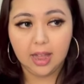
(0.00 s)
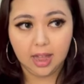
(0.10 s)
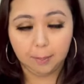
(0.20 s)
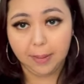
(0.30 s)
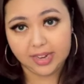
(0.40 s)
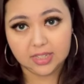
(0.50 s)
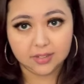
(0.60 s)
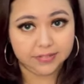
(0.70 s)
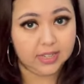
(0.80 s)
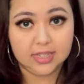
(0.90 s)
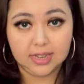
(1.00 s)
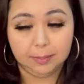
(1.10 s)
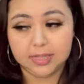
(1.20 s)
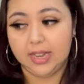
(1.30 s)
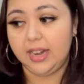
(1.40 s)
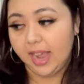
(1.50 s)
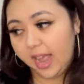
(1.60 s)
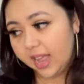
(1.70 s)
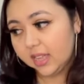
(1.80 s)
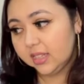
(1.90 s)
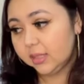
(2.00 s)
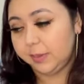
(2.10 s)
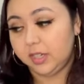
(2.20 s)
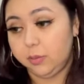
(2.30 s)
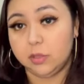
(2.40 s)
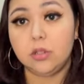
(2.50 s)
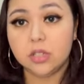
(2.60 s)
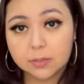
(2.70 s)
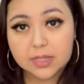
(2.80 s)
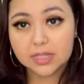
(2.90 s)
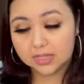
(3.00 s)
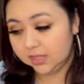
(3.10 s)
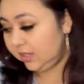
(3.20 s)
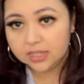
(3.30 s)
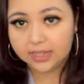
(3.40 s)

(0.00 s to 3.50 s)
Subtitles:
minus of another 10%. And because it was Christmas season,